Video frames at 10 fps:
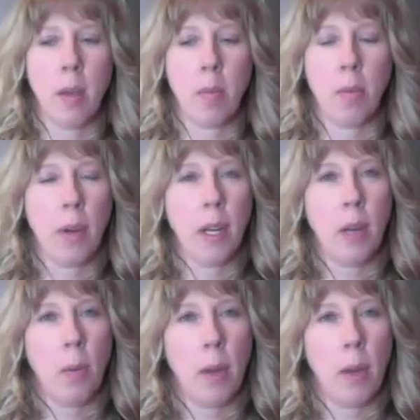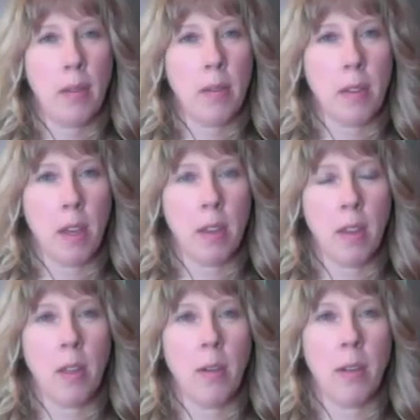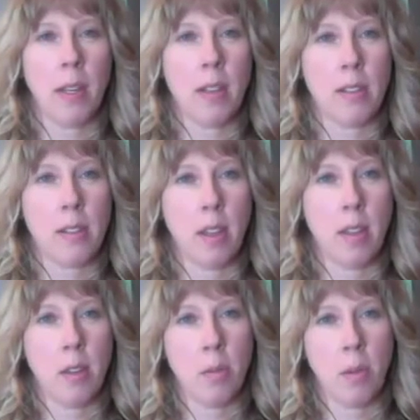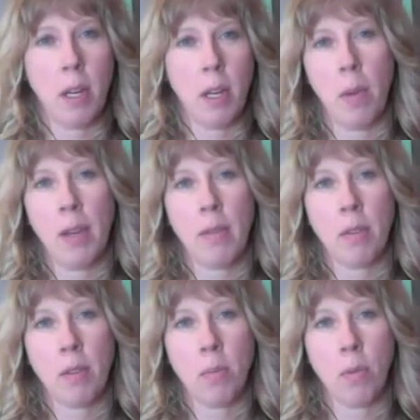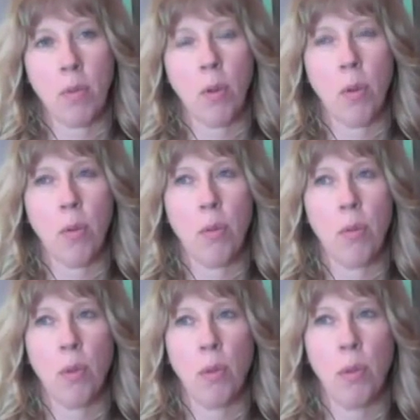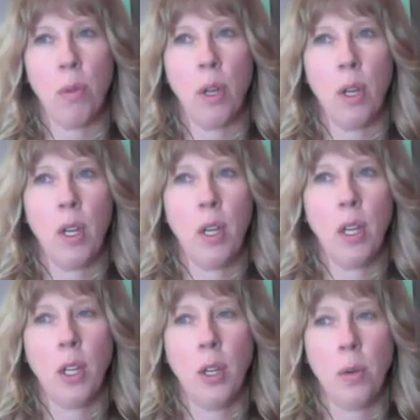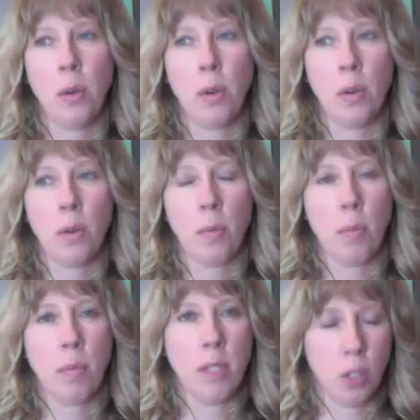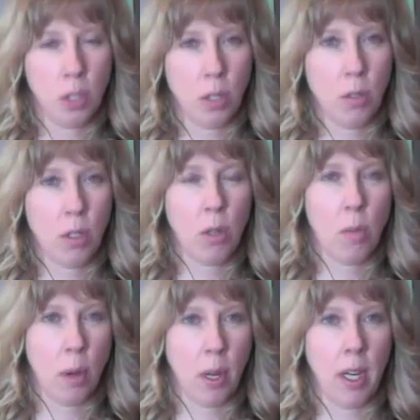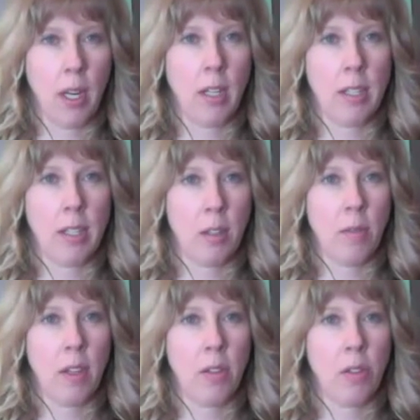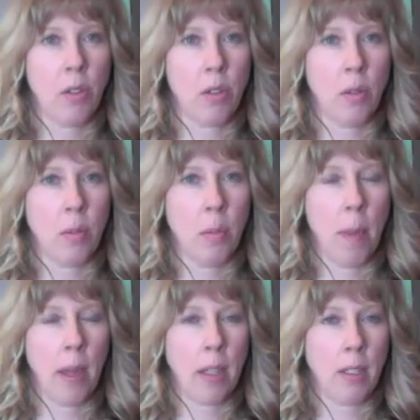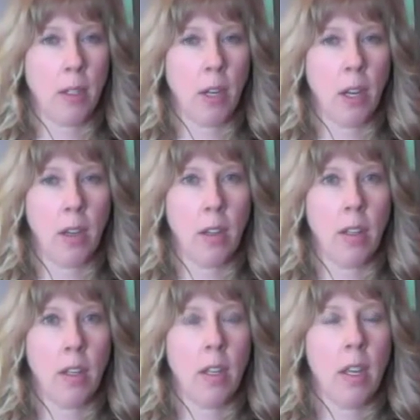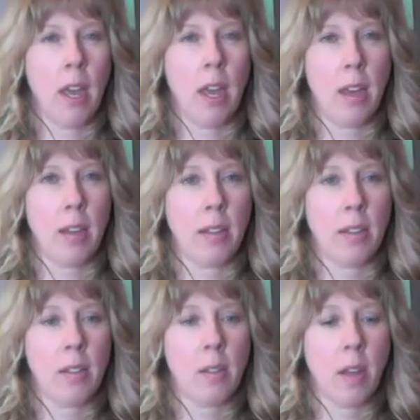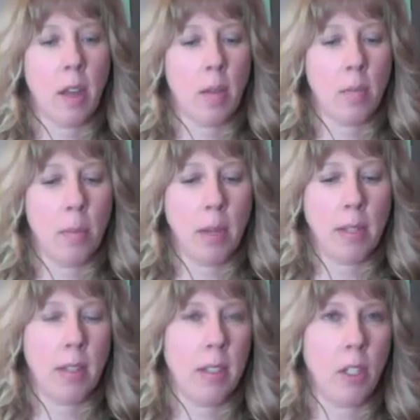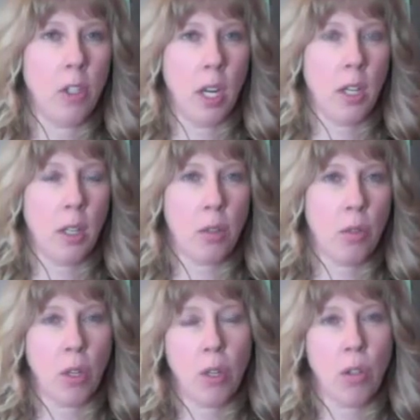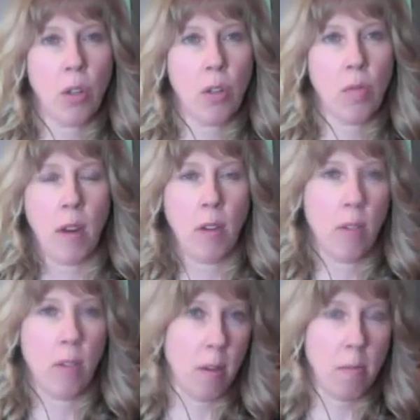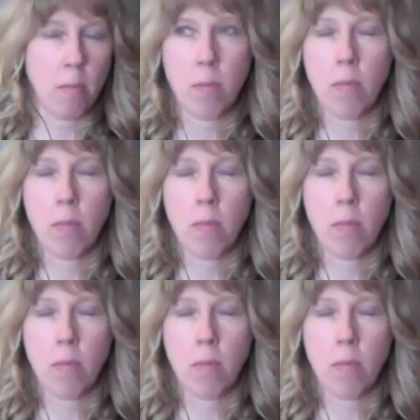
radio waves, and the theory is that these radio waves are supposed to go through your tissues in your body and identify certain bacteria and basically shake their structure and render them,